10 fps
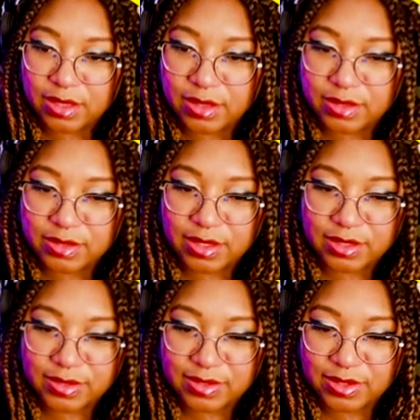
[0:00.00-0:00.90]
Looks
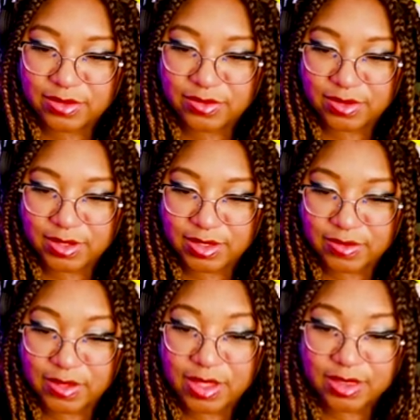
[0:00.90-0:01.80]
like center door does
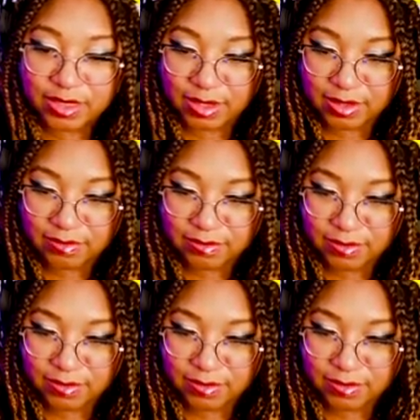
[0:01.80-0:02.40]
nothing.